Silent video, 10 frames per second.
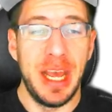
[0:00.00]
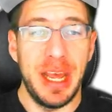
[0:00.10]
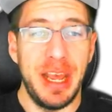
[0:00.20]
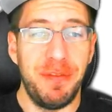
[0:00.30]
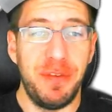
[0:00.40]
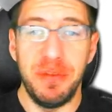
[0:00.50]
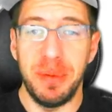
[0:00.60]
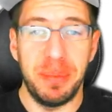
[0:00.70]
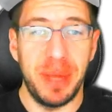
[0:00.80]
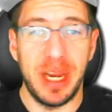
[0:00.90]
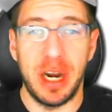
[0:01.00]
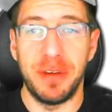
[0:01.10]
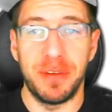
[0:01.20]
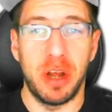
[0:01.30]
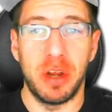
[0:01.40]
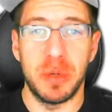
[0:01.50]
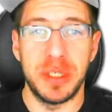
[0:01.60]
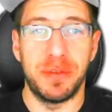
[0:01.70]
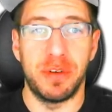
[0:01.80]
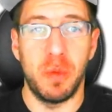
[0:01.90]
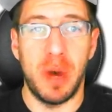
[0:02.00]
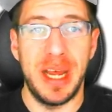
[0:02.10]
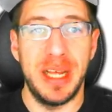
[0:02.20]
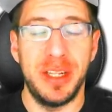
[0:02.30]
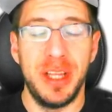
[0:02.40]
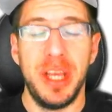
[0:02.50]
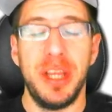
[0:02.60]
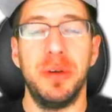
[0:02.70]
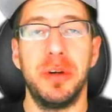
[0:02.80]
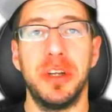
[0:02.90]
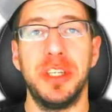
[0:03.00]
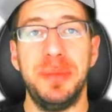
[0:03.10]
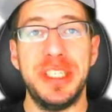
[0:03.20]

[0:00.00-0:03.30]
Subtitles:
if you've been playing Art of Conquest for a while, you are going to be